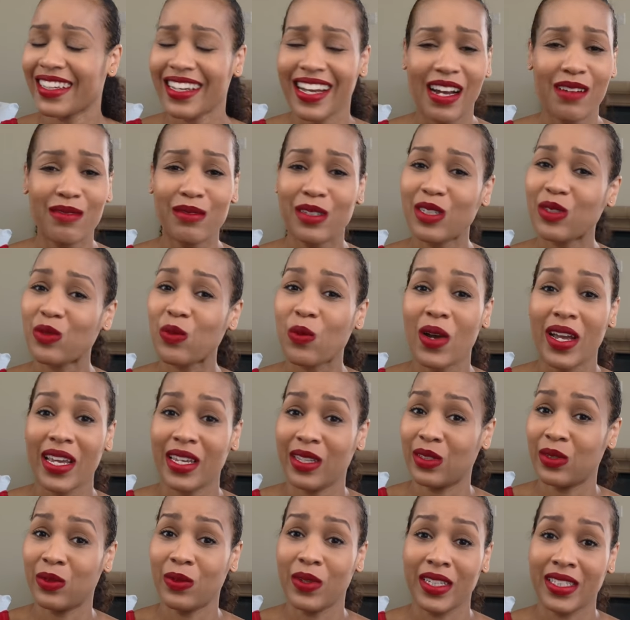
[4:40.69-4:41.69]
I'm just way
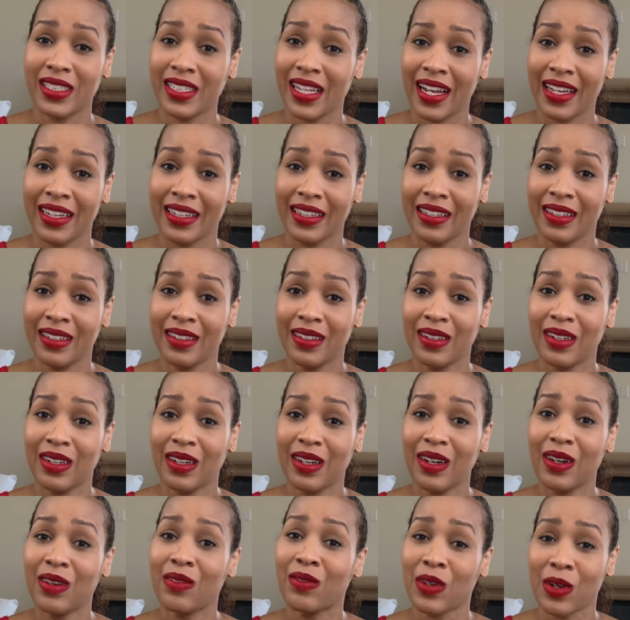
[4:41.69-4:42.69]
too excited
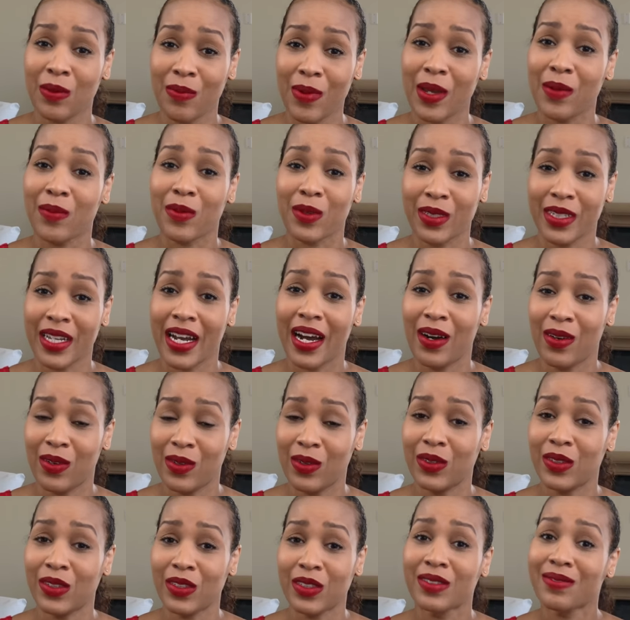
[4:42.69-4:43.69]
over a paper towel
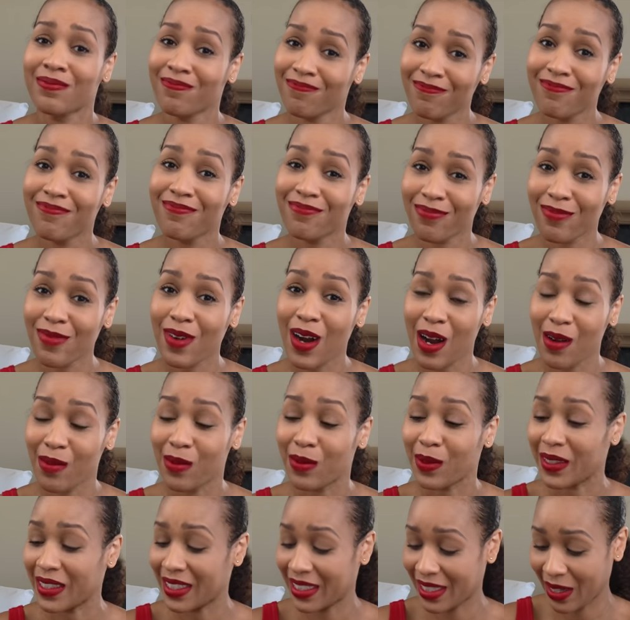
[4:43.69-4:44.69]
holder.
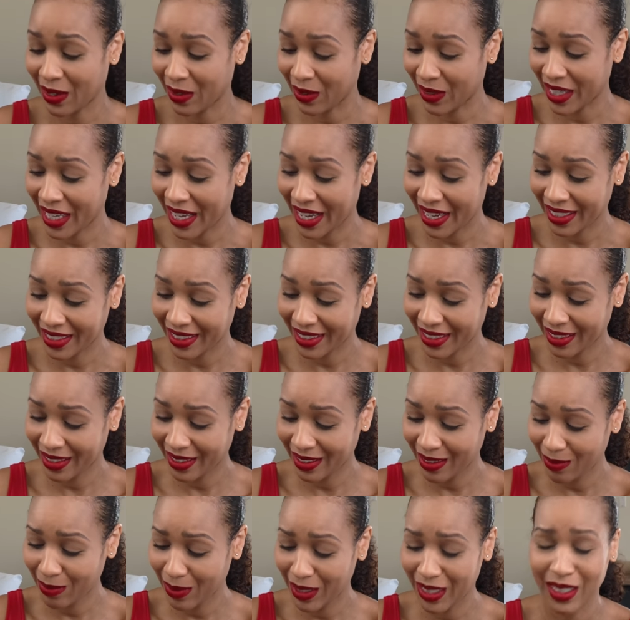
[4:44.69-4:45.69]
Probably so, yes,
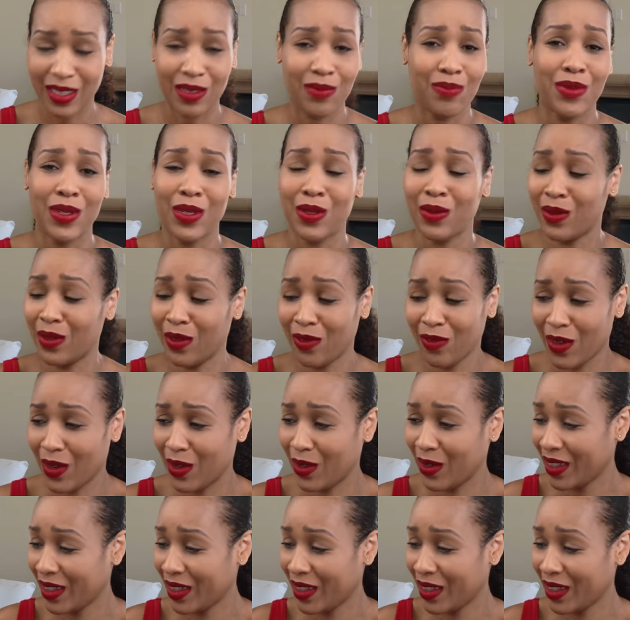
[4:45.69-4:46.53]
but it's beautiful.